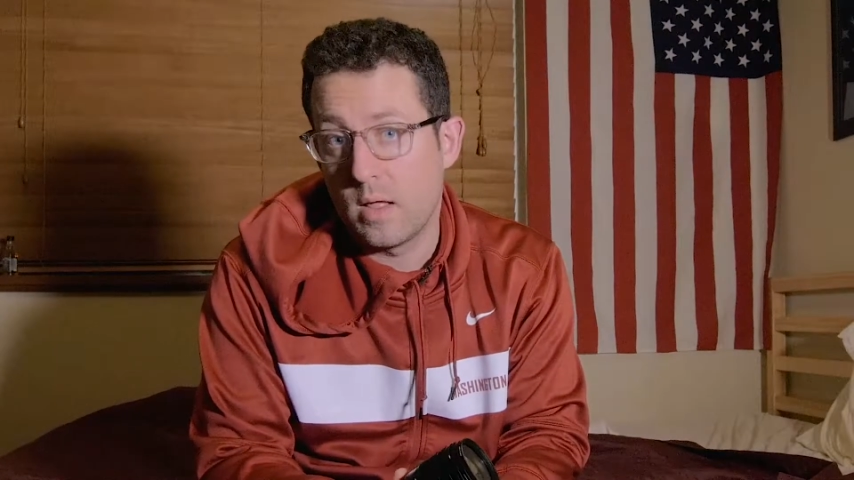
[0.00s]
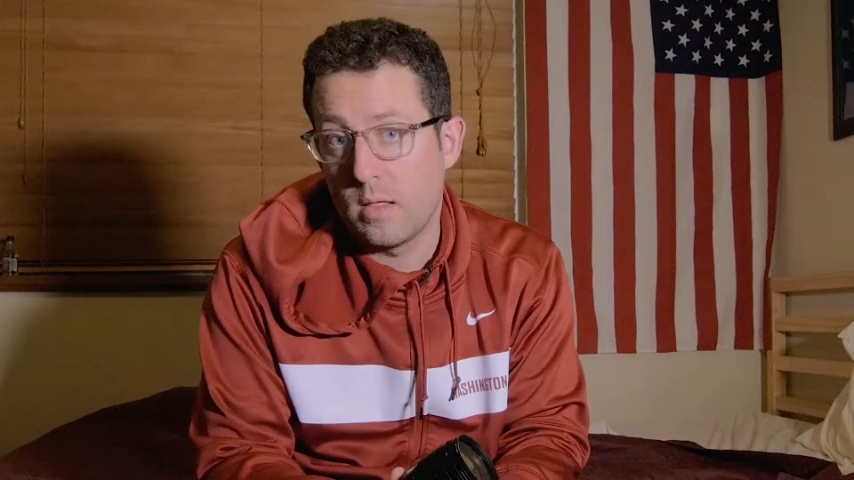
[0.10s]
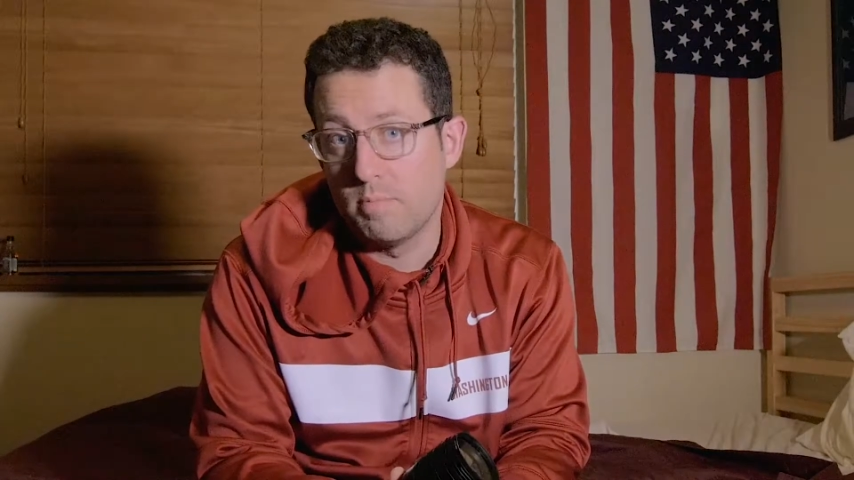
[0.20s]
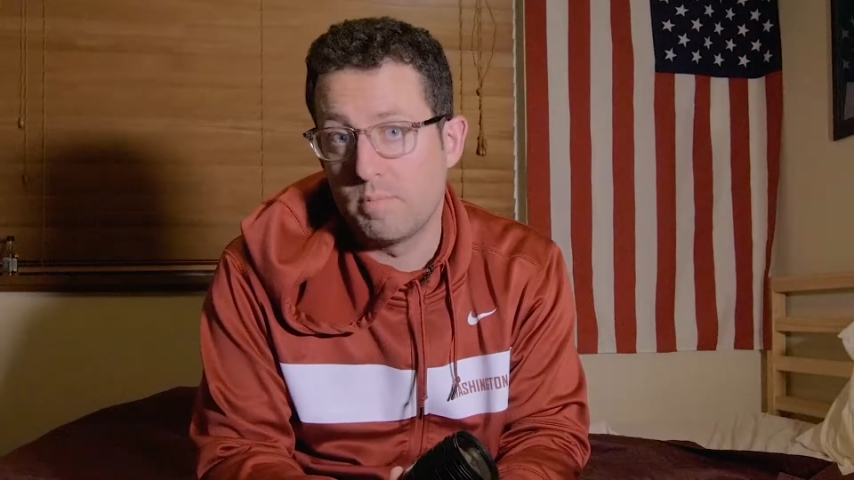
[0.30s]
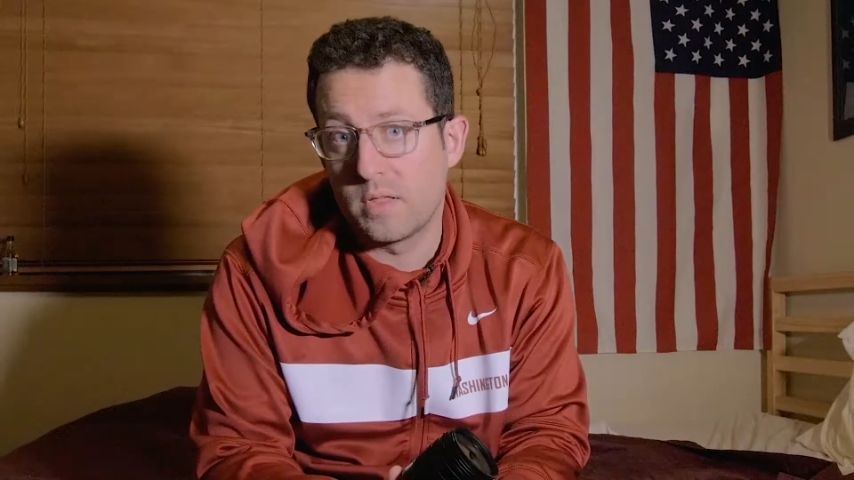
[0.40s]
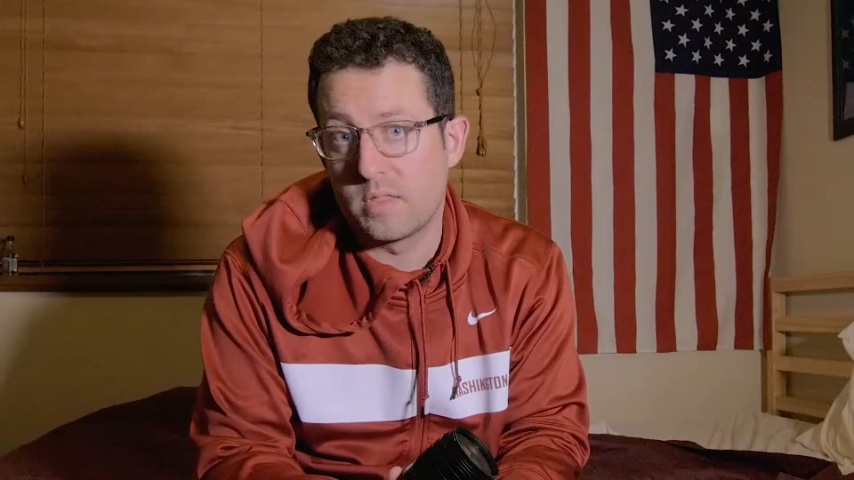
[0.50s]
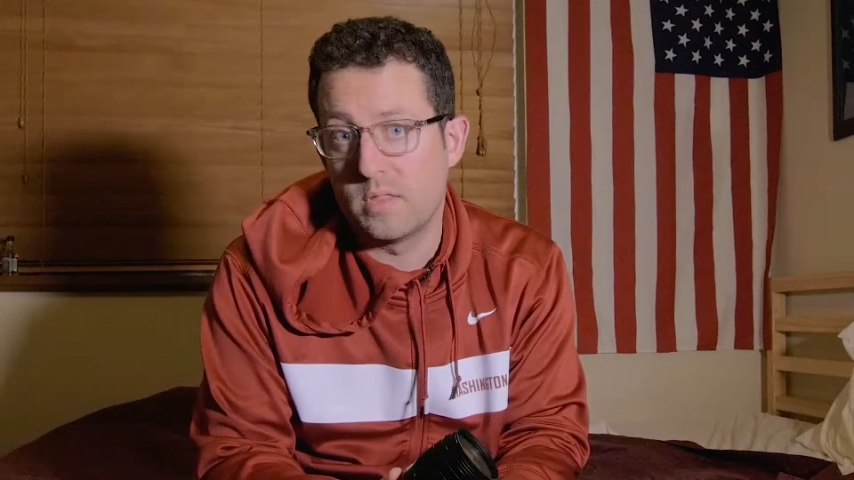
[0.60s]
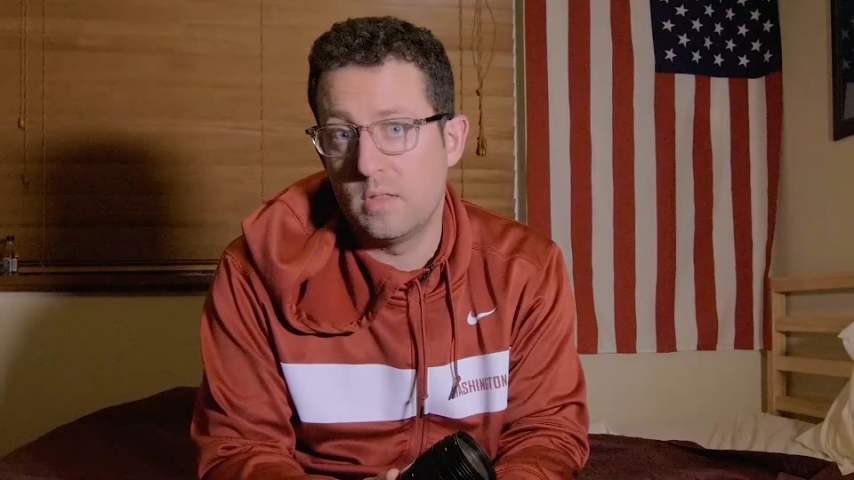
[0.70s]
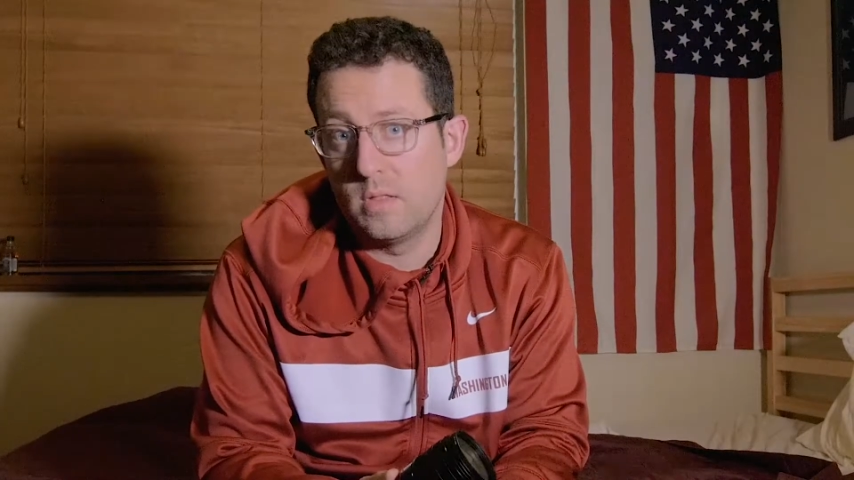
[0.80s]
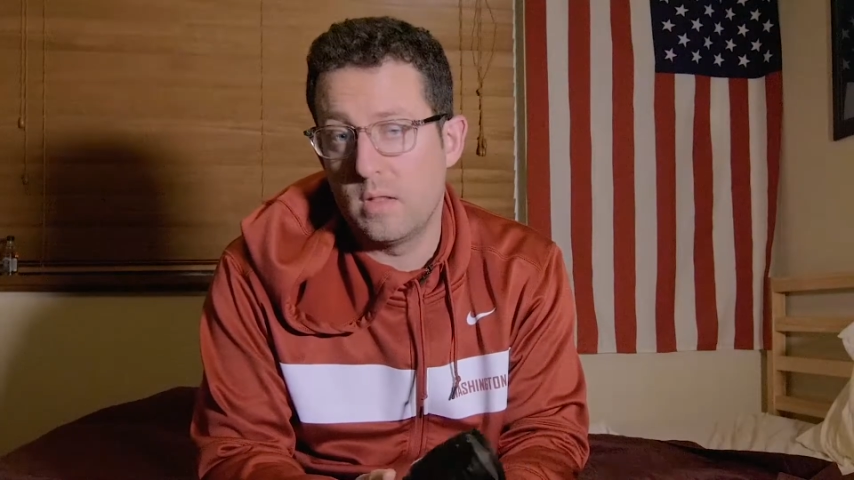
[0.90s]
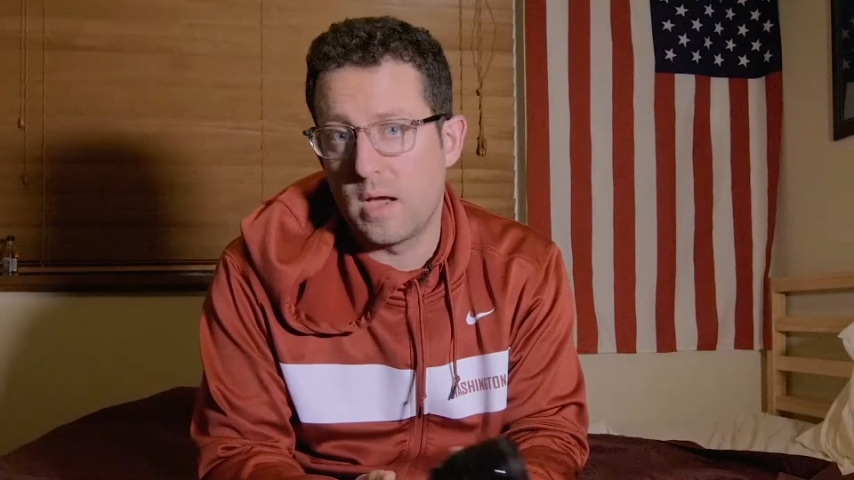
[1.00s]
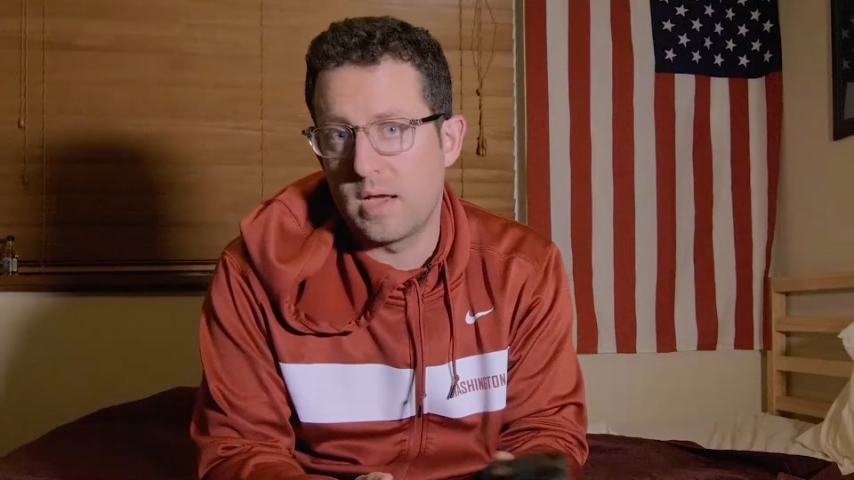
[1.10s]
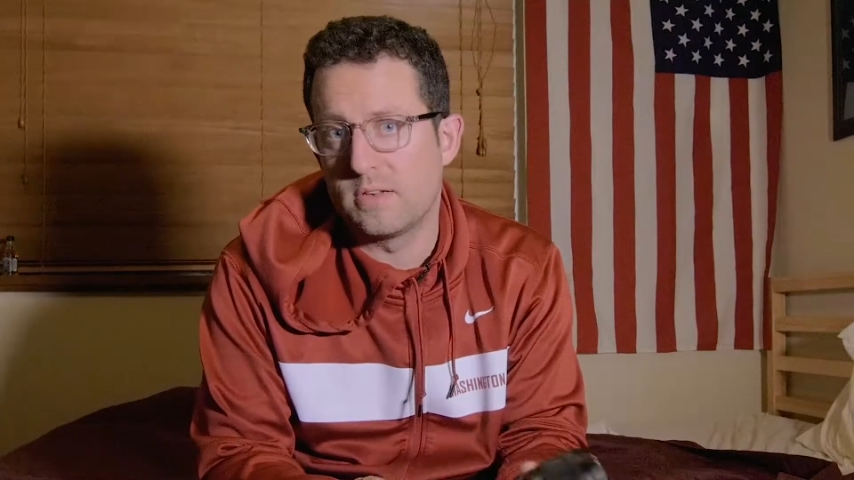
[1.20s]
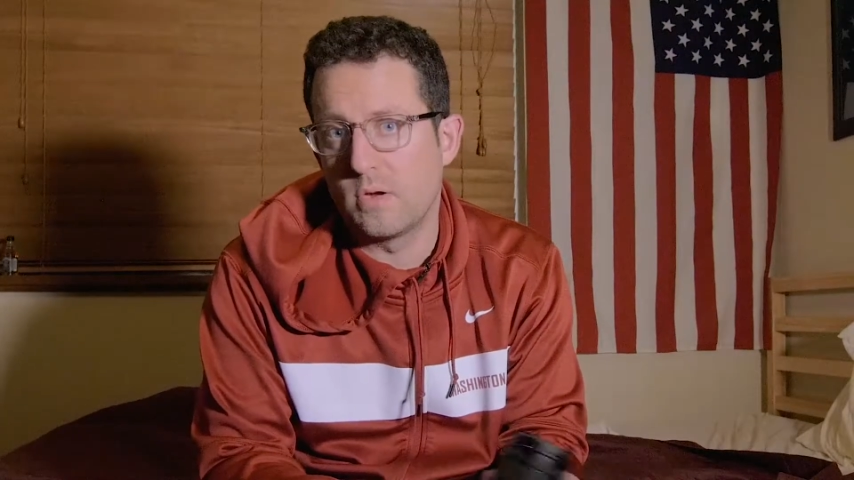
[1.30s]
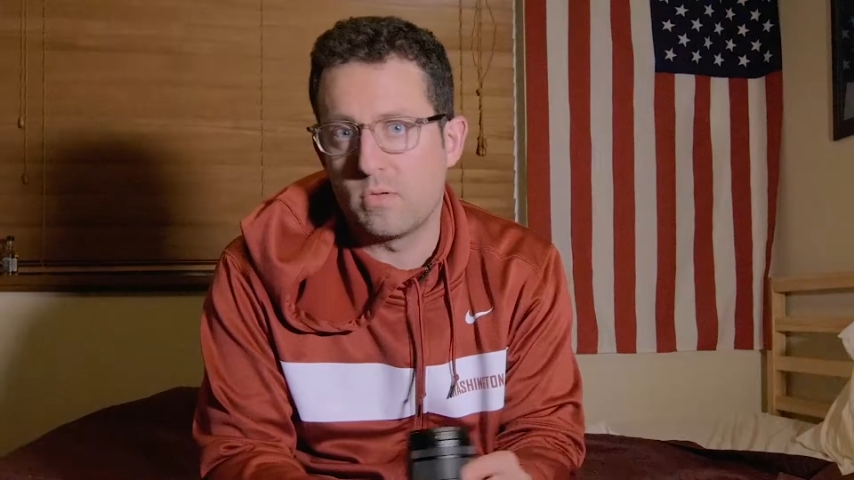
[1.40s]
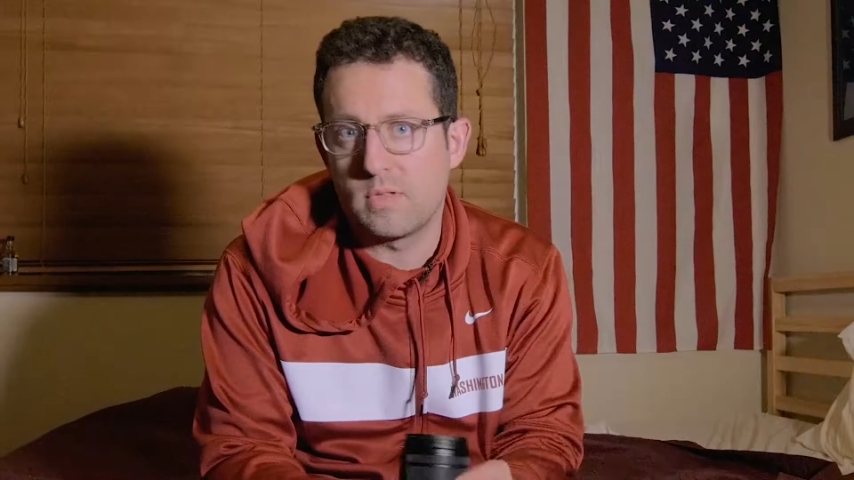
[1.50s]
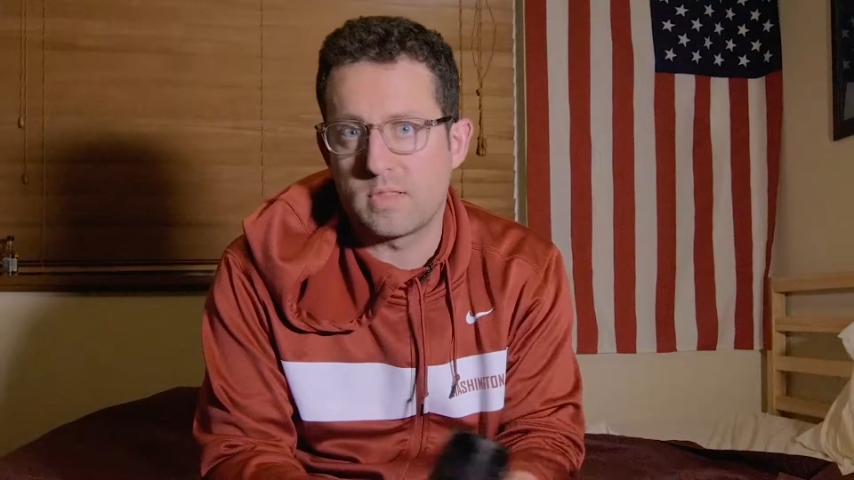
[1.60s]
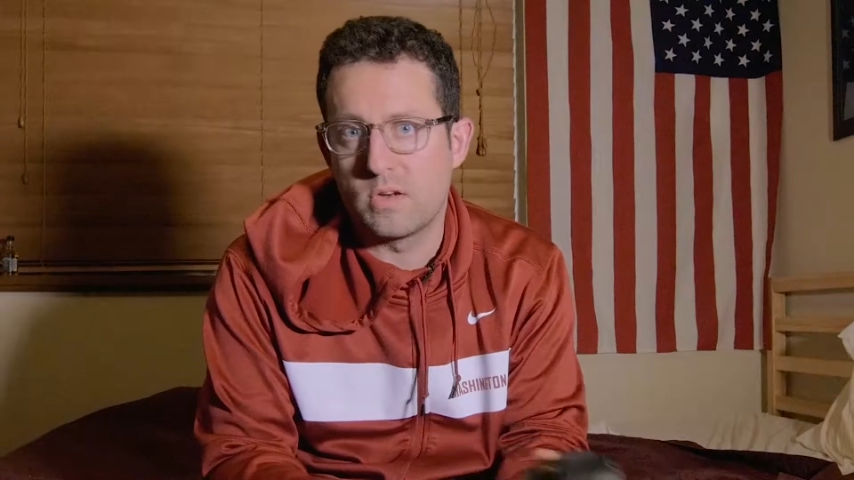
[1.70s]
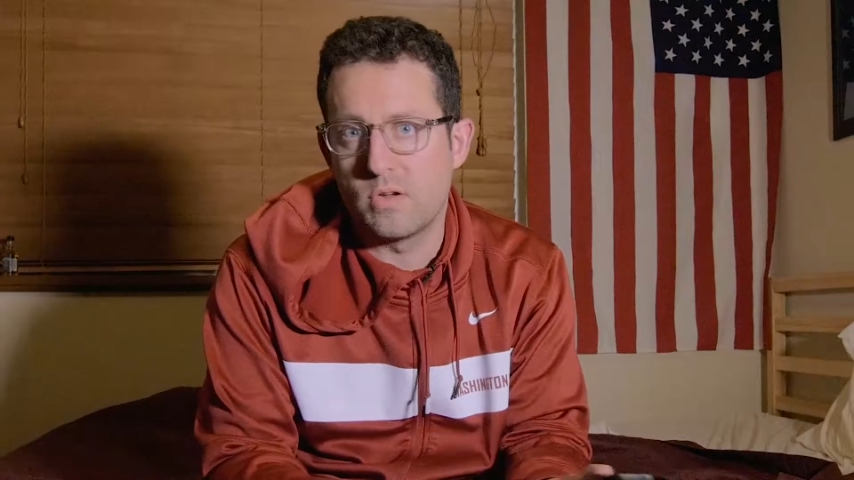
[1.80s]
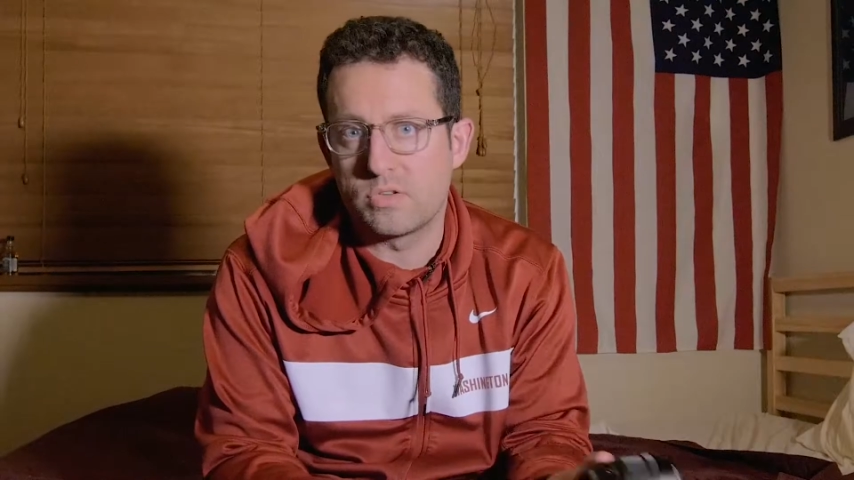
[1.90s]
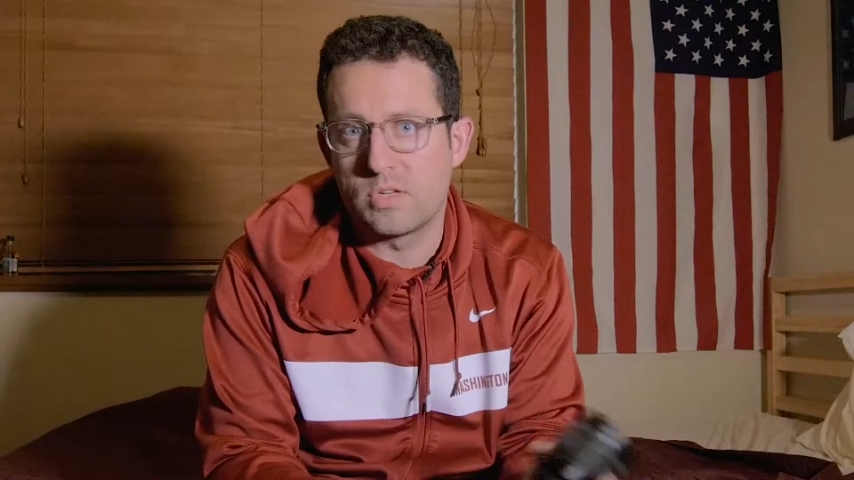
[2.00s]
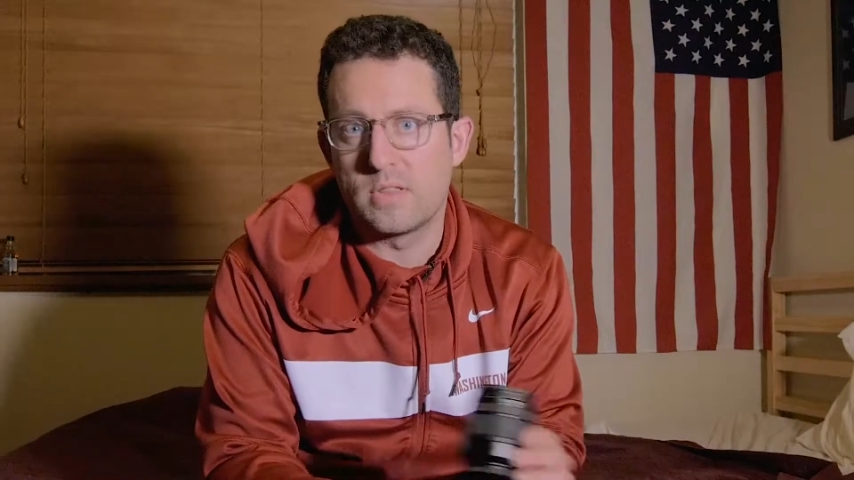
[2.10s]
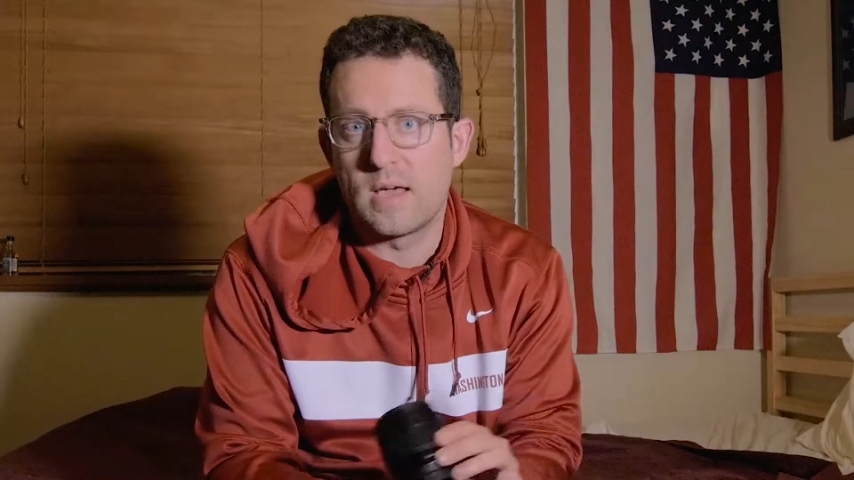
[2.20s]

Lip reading: But I don't like the notion